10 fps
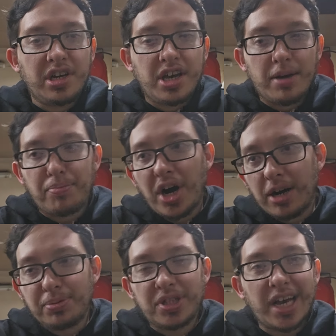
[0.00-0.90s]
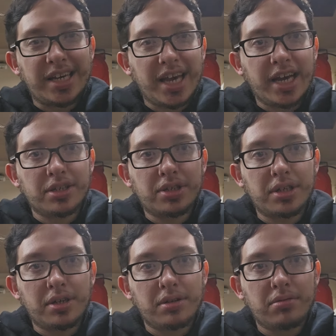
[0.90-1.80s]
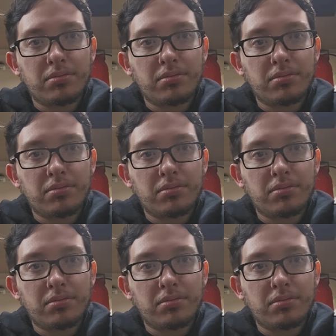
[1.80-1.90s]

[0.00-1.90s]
it pops that gasket